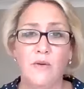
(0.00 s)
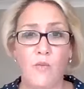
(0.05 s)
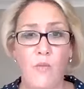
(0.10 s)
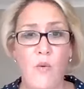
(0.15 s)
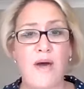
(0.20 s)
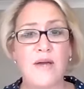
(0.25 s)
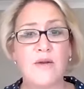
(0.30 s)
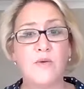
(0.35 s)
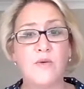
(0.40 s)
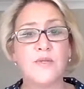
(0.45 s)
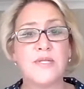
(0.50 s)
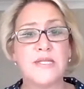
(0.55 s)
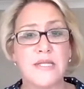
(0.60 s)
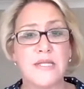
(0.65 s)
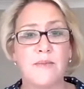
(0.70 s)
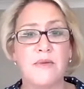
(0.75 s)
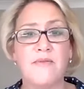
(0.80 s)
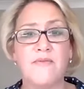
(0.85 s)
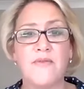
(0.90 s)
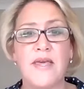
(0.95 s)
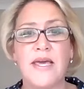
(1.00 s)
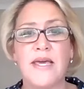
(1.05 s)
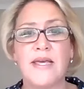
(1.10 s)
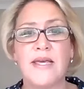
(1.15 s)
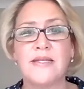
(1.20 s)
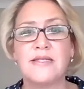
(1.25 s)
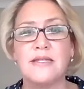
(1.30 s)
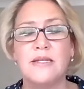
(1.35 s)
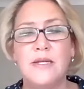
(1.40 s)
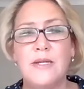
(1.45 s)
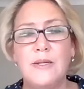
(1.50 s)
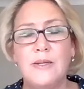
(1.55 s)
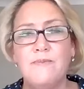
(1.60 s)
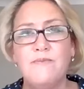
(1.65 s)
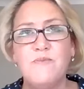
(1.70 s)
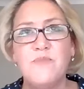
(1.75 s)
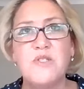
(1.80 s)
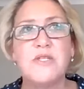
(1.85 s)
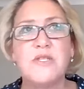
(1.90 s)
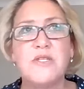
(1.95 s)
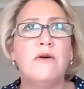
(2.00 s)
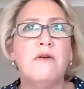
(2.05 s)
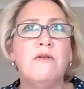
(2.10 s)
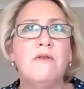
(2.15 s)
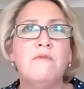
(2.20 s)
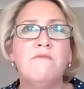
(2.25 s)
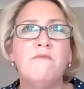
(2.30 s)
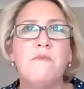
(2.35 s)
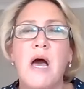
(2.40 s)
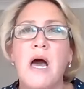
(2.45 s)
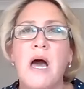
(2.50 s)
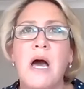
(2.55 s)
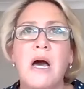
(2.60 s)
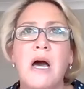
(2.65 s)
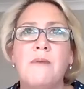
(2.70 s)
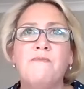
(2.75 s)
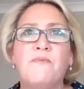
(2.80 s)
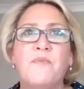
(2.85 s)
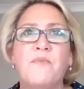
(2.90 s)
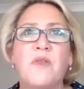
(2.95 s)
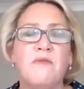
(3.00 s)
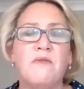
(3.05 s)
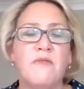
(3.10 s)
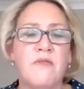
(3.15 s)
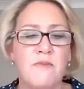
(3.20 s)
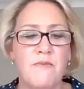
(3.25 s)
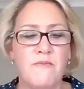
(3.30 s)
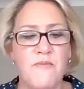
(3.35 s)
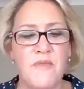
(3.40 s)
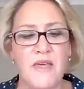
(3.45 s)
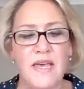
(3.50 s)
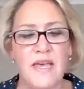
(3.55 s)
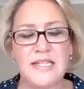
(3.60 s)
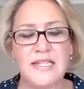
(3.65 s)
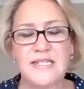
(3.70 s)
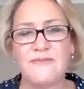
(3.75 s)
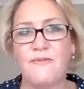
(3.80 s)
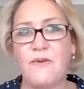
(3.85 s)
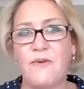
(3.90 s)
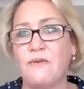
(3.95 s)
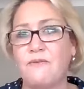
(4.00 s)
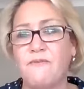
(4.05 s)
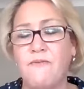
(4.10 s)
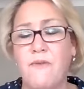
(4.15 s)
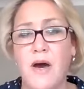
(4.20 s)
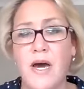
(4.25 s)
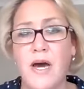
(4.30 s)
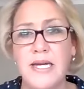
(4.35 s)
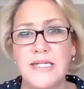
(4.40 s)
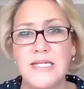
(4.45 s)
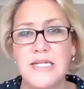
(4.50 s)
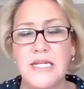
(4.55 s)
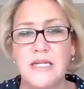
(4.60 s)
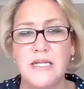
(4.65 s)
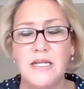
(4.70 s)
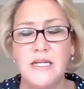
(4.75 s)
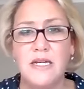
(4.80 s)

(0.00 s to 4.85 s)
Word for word: one or some of these. So um, the, the, it's fight.